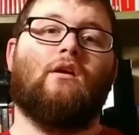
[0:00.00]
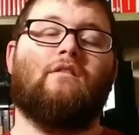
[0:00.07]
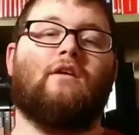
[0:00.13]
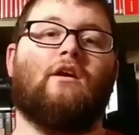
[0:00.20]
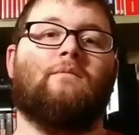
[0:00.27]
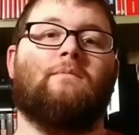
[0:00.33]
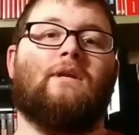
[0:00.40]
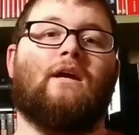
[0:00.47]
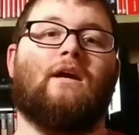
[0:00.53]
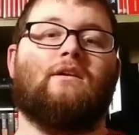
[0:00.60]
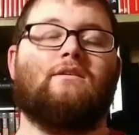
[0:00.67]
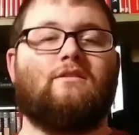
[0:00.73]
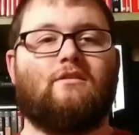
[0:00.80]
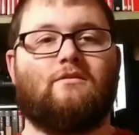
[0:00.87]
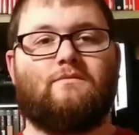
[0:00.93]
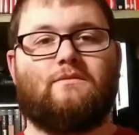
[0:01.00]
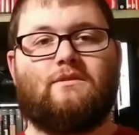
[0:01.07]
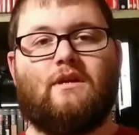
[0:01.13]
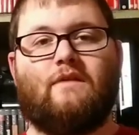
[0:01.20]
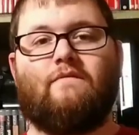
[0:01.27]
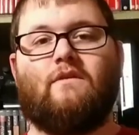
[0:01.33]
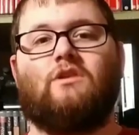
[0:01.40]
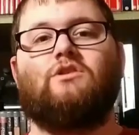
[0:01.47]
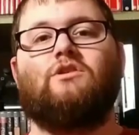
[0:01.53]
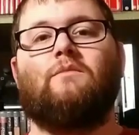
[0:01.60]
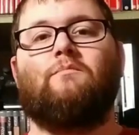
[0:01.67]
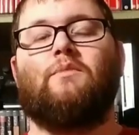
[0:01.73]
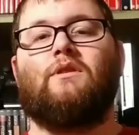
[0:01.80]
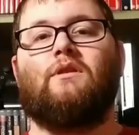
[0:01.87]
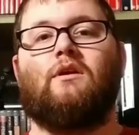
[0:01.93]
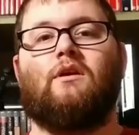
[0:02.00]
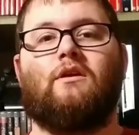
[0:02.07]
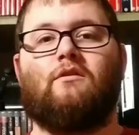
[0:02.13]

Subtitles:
that'll be nice, because once you have that chip in there,